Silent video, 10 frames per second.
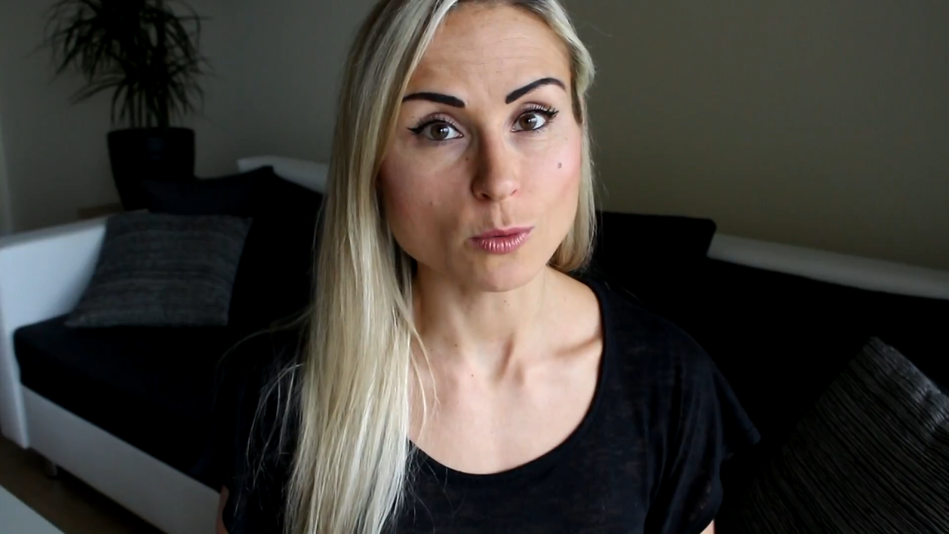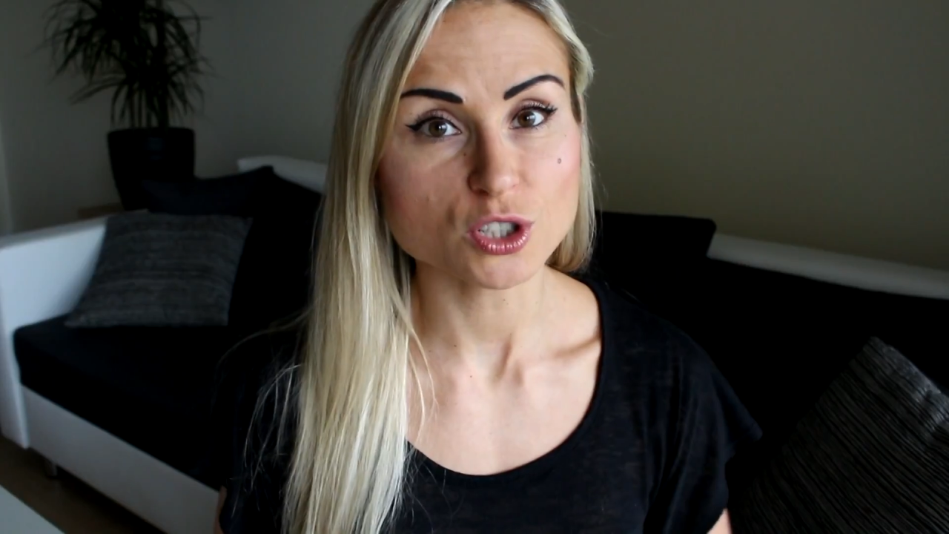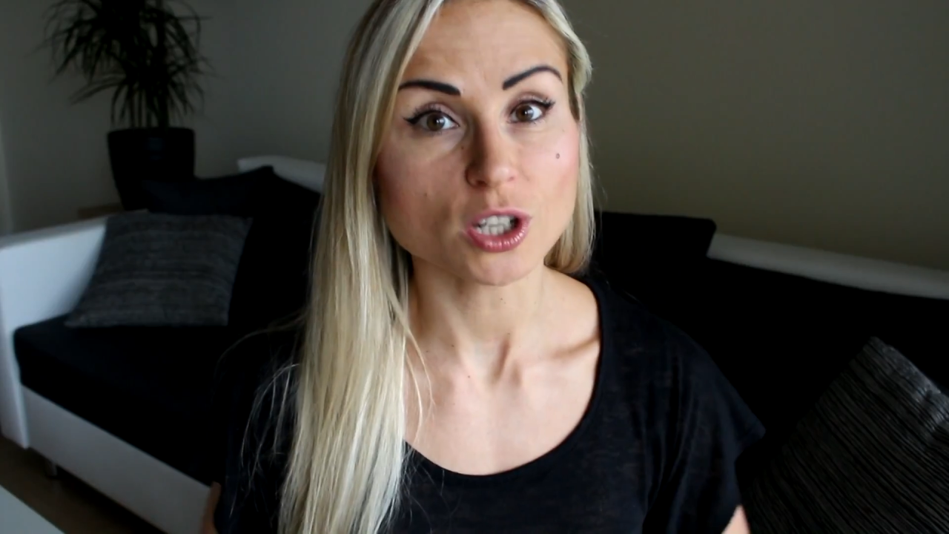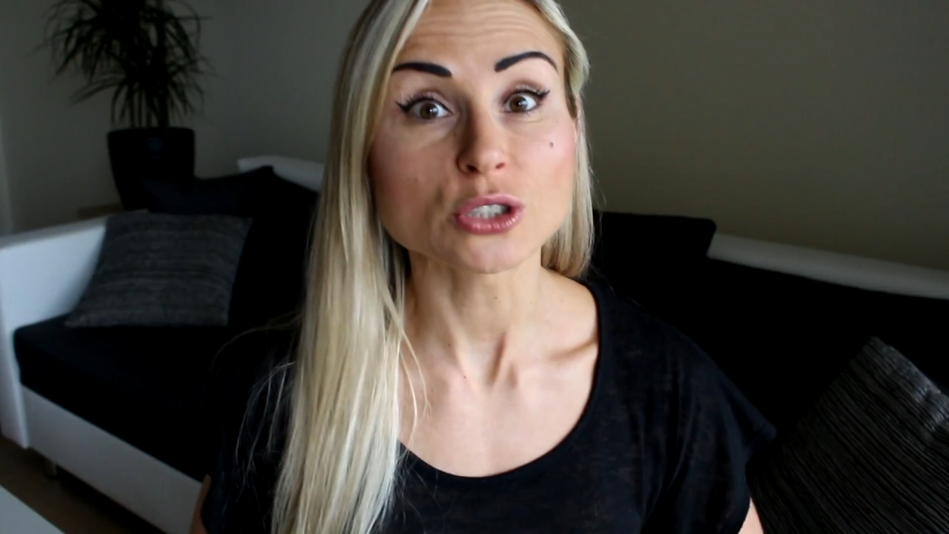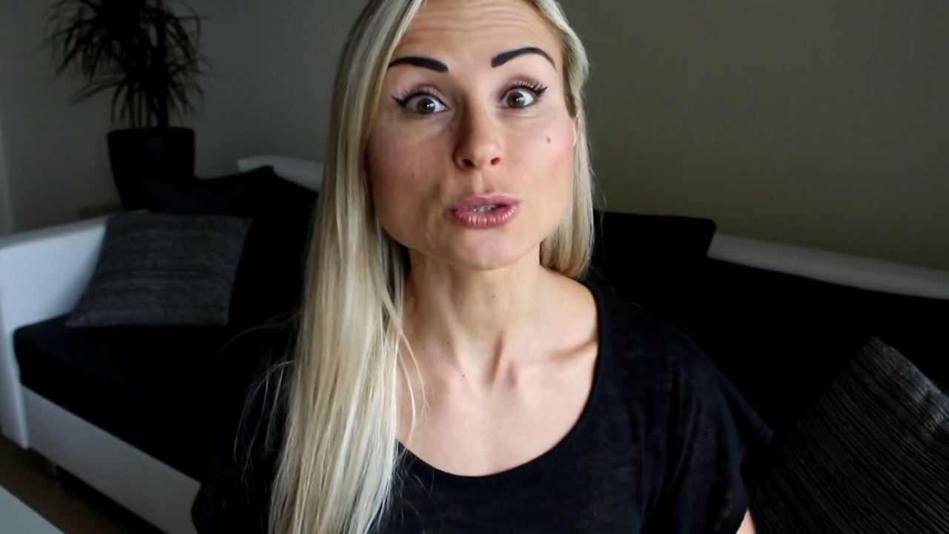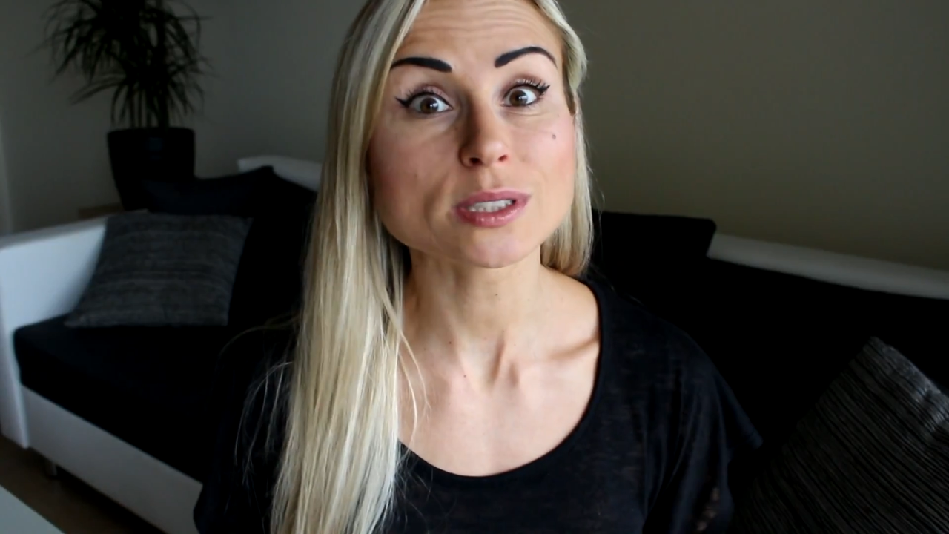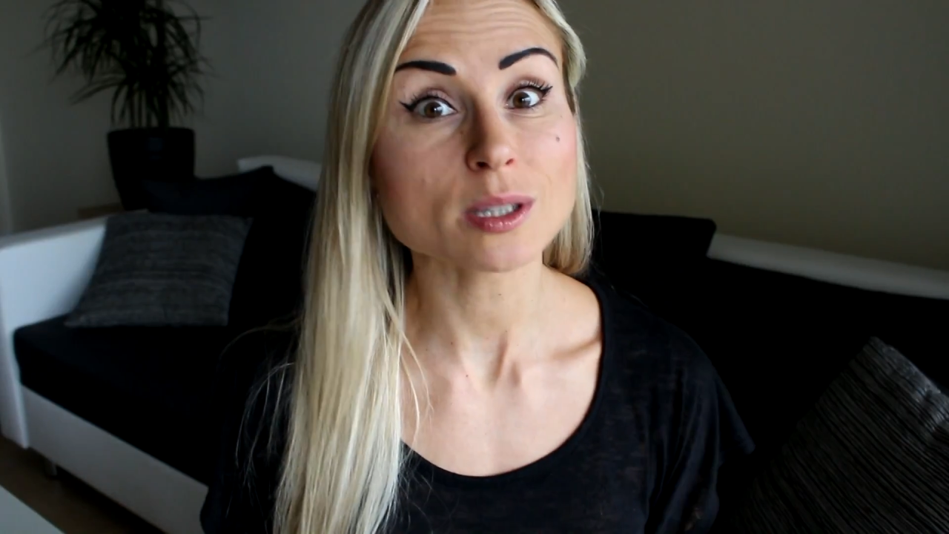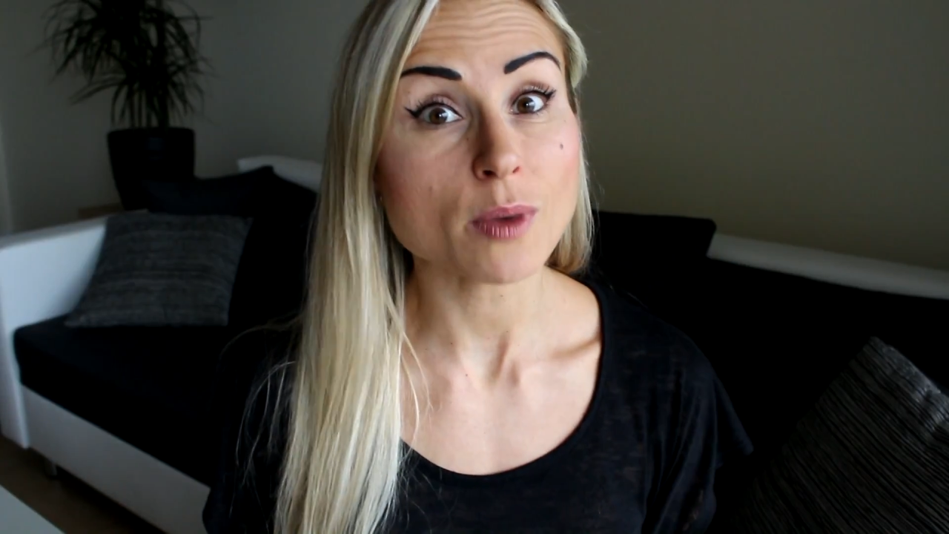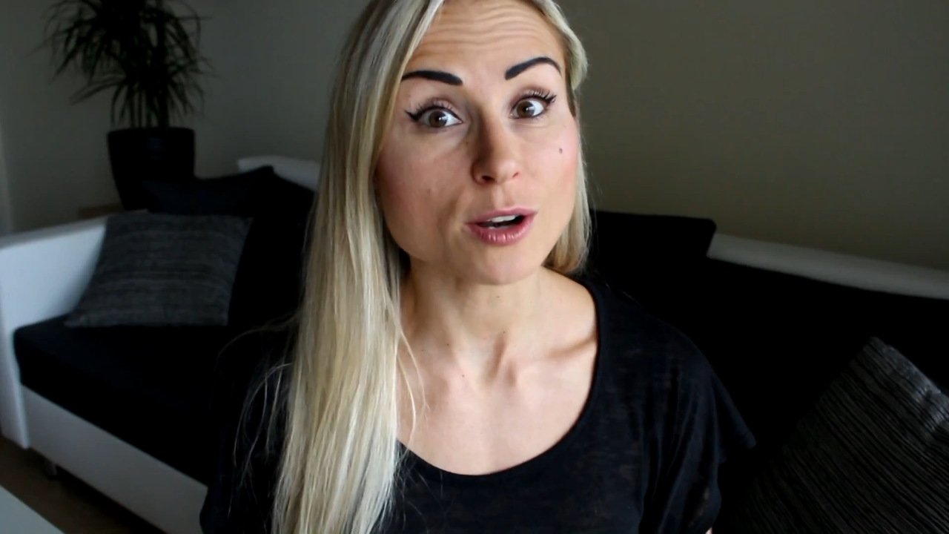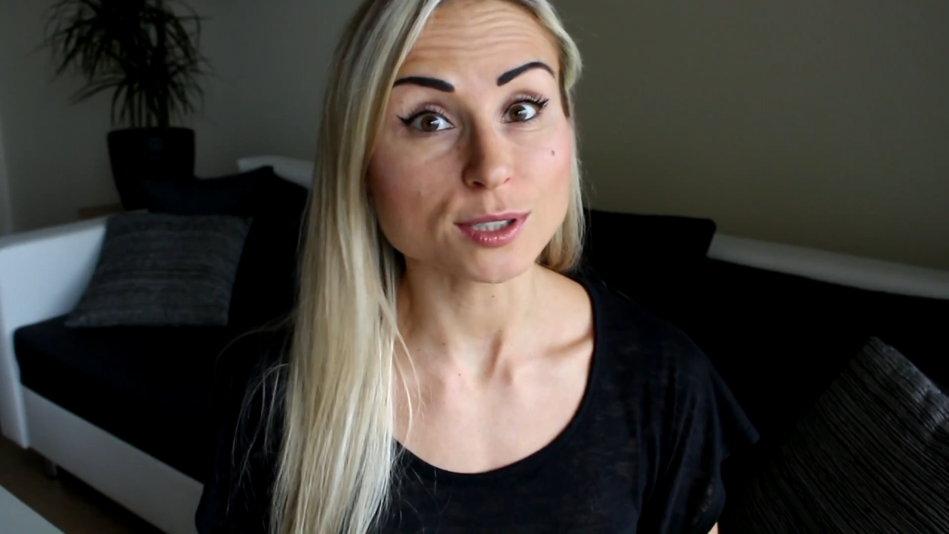which I use
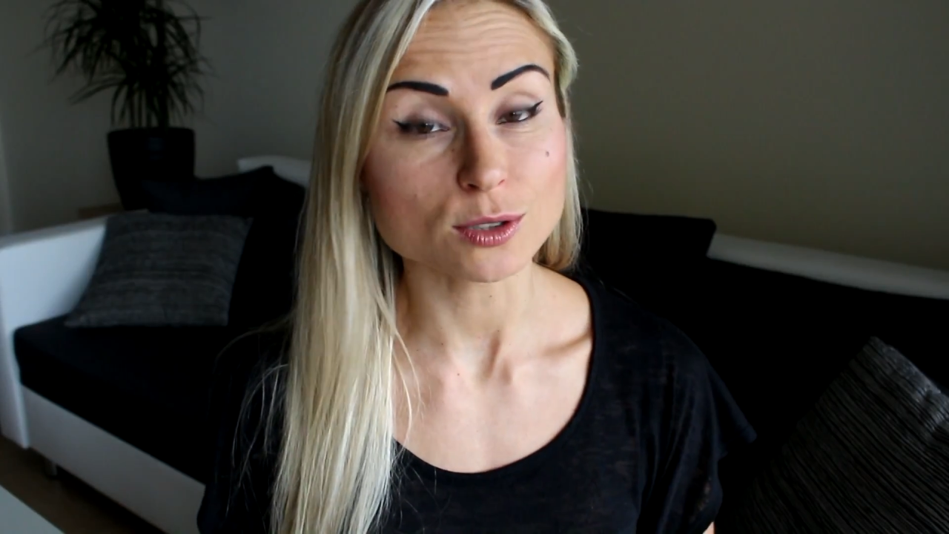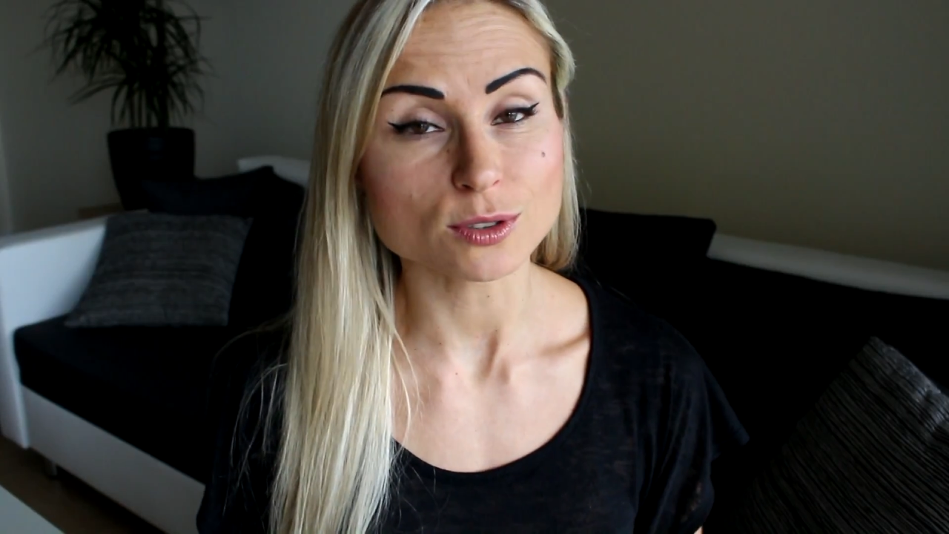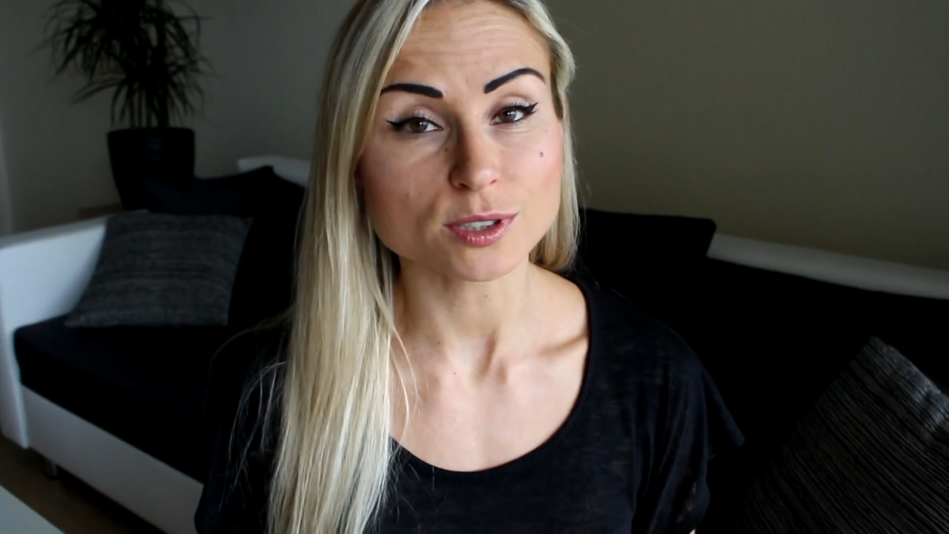tamari sauce